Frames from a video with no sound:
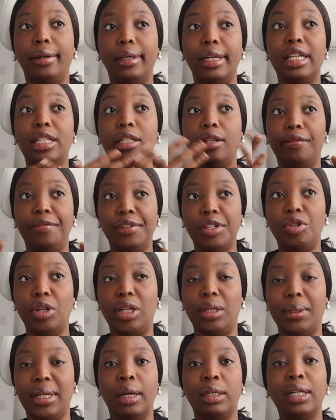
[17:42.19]

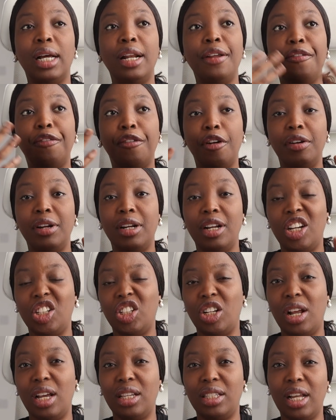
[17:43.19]
individuals, especially foreign
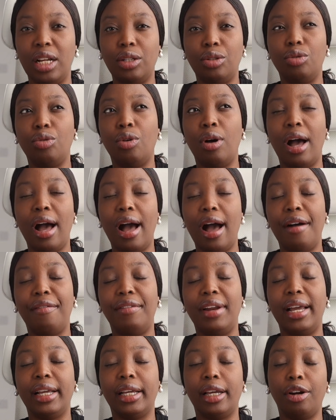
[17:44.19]
nationals that do not
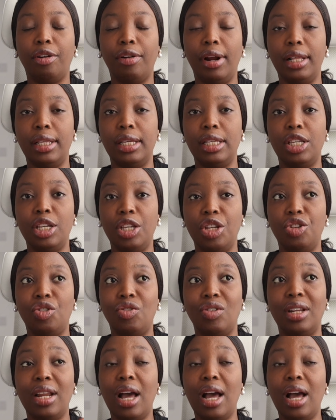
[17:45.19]
have like credit history.